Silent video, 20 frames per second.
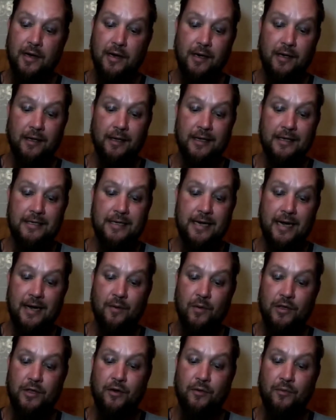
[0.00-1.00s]
glinting
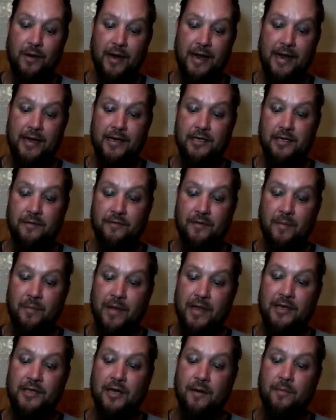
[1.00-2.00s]
with the rays of the
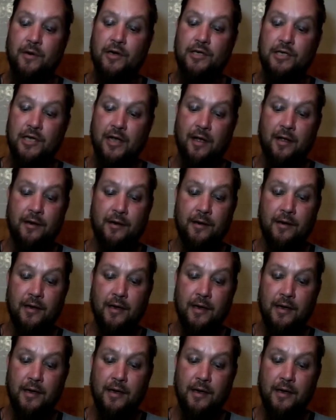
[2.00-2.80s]
midsummer sun,